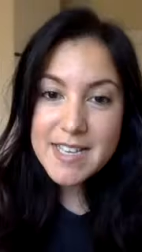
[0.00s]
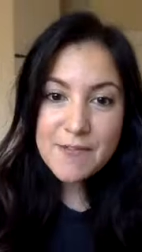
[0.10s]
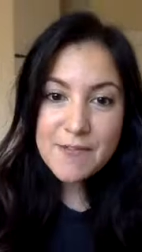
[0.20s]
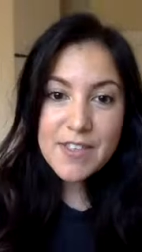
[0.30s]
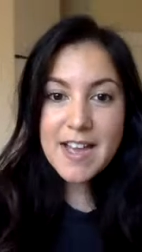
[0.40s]
out
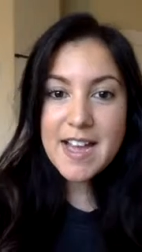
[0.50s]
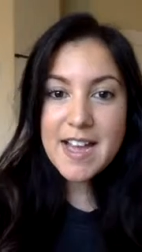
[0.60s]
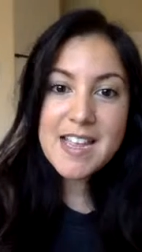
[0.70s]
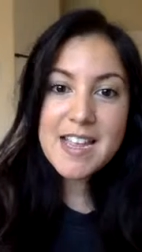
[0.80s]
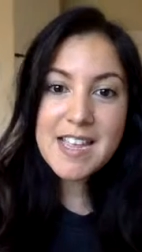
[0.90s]
for
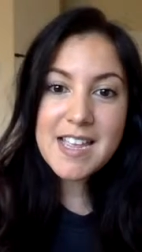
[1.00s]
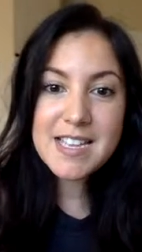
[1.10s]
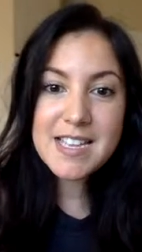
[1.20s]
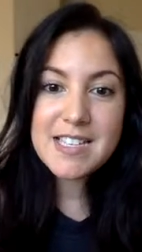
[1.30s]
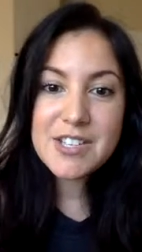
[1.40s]
that.
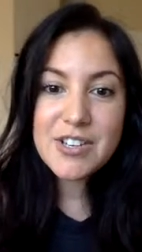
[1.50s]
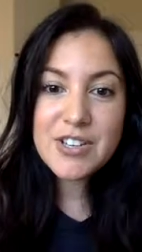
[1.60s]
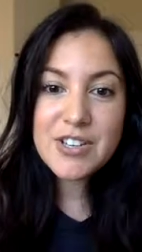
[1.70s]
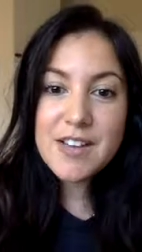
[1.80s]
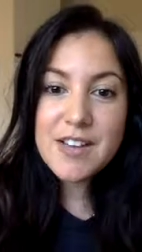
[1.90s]
And you can
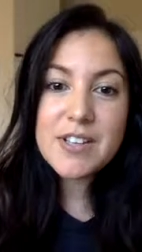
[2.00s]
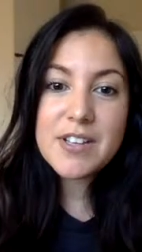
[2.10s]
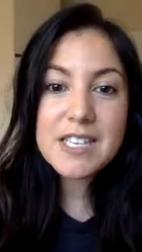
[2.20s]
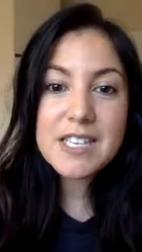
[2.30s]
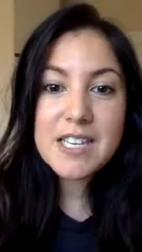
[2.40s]

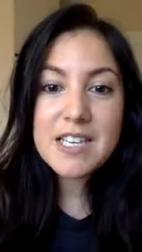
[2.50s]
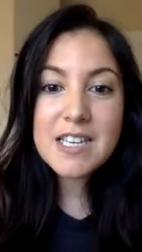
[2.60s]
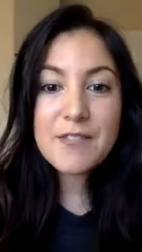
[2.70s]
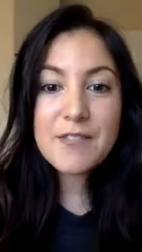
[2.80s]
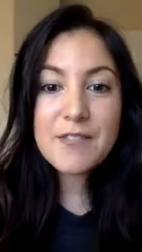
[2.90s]

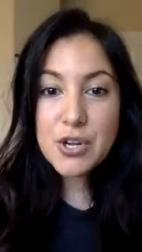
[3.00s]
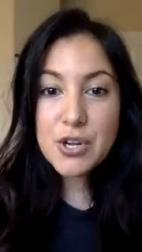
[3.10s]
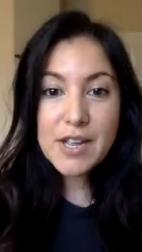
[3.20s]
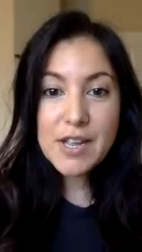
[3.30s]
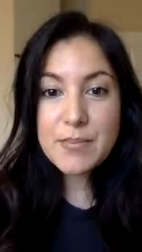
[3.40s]
definitely, if you know
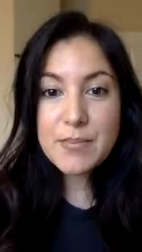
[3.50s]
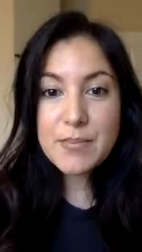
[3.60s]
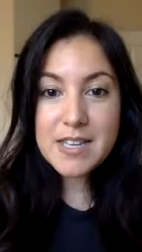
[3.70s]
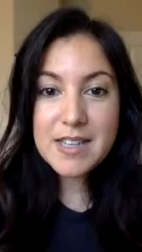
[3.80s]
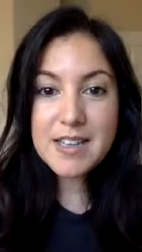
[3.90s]

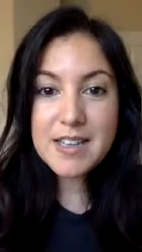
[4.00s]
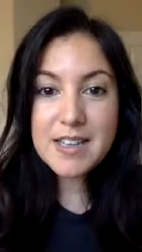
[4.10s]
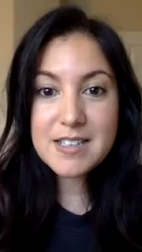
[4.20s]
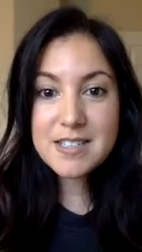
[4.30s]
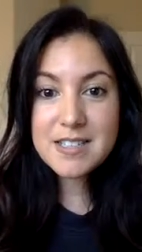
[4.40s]
anybody that
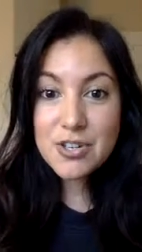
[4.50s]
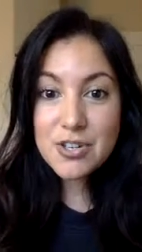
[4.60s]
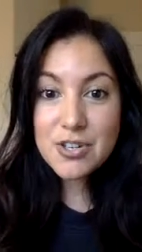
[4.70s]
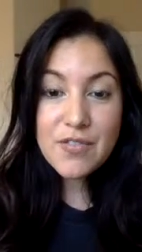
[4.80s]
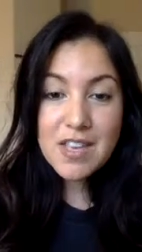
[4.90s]
is
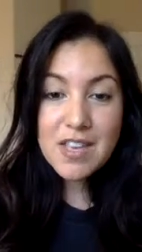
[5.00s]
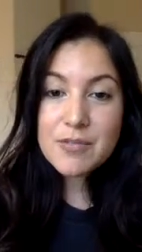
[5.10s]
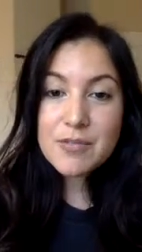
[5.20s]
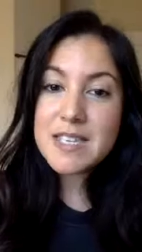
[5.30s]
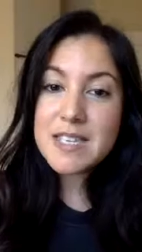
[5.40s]
deserving,
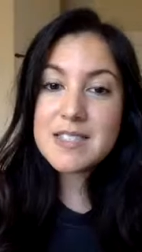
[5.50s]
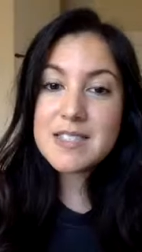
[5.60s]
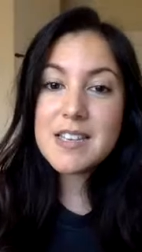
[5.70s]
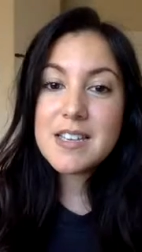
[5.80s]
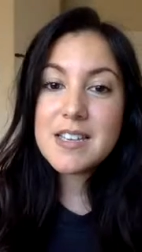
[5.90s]
please
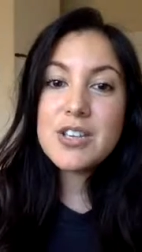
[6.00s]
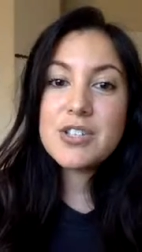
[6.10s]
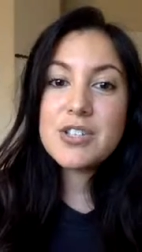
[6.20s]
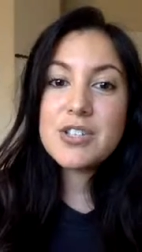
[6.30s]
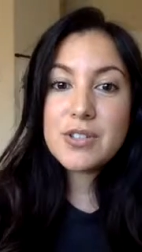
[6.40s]

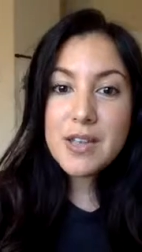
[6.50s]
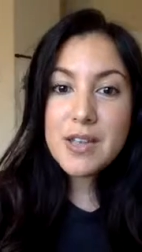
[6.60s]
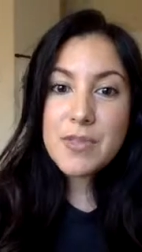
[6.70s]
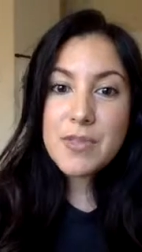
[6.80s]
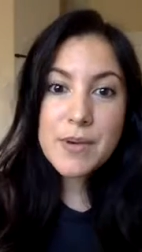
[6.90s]
shoot
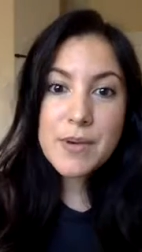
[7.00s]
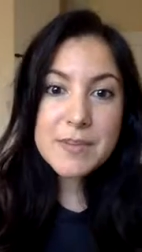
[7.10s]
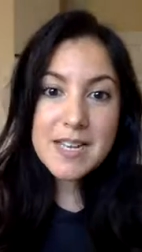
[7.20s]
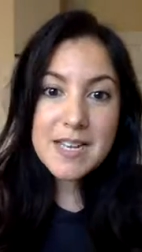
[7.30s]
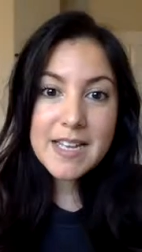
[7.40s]
them the
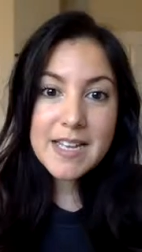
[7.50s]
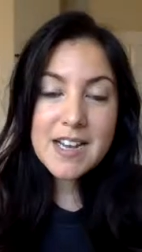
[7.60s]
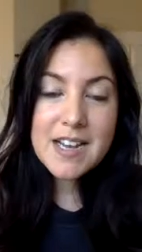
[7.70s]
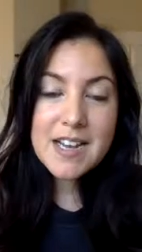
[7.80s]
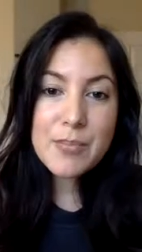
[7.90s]
website,
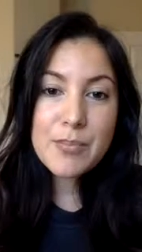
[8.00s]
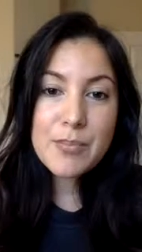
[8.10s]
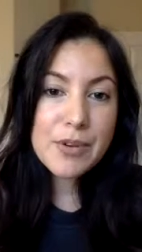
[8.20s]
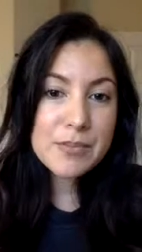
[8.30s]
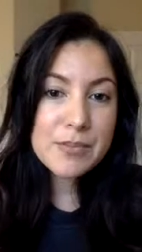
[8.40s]
uh,
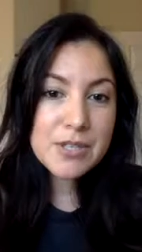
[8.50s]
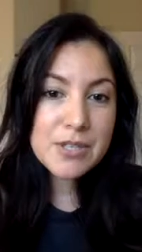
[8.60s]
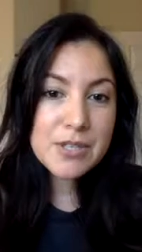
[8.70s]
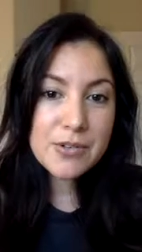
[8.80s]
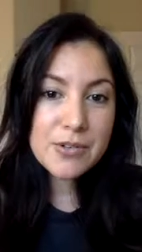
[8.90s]
point them
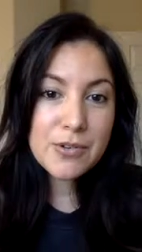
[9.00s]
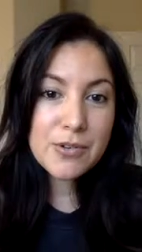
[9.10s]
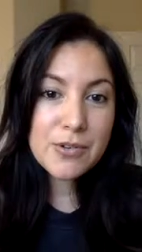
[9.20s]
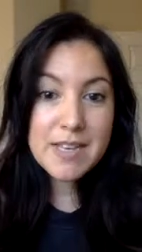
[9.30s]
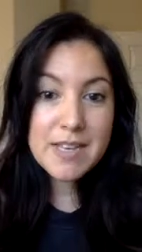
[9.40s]
to
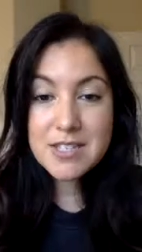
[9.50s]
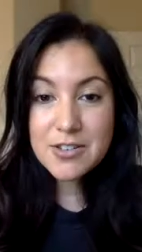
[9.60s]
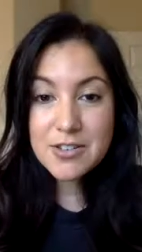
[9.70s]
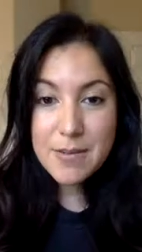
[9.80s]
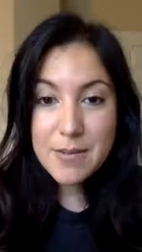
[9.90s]
my
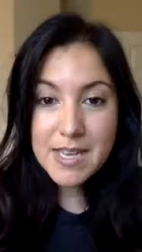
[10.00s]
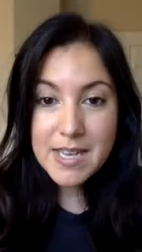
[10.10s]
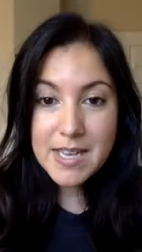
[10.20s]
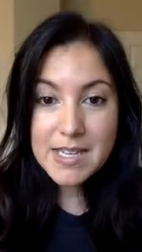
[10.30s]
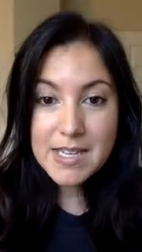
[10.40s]
Instagram
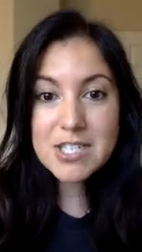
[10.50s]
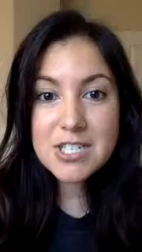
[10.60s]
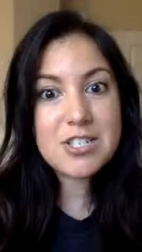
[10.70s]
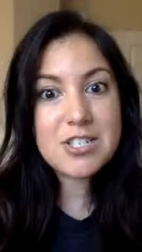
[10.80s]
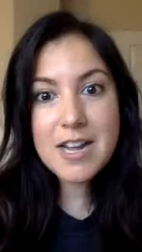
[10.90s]
page is
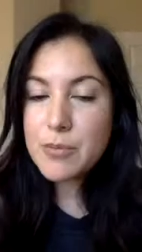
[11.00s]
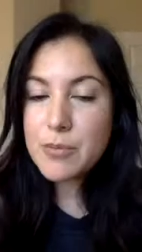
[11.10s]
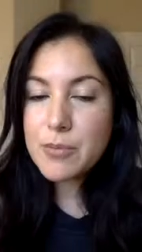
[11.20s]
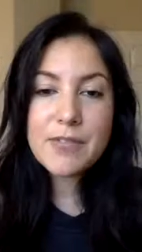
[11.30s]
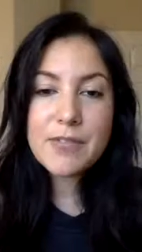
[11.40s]
Jack
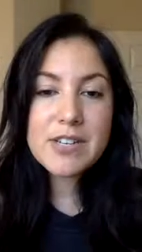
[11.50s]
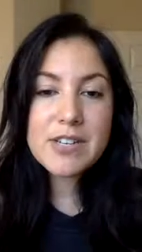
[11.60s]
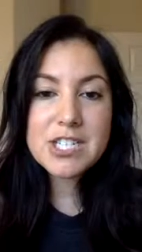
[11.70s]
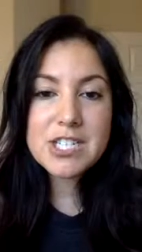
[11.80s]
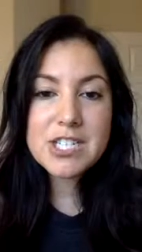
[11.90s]
Morenberg
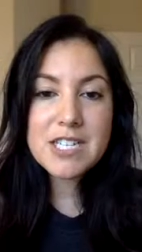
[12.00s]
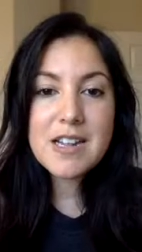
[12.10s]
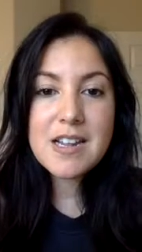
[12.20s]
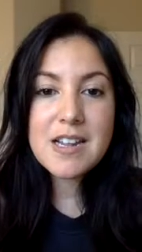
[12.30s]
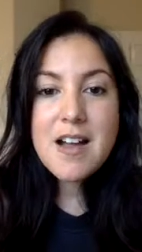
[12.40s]
Foundation,
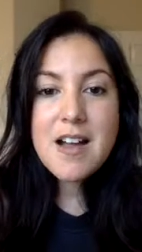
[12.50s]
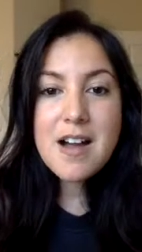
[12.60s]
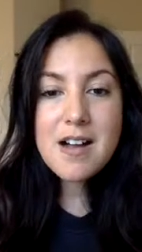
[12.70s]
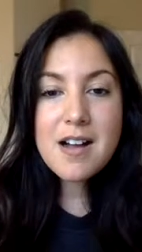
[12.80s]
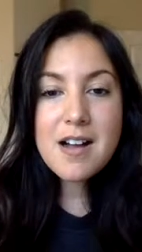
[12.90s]

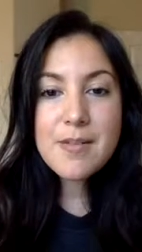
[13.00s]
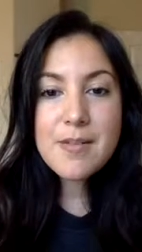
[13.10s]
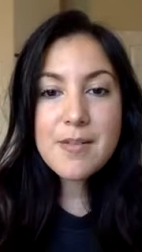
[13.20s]
um,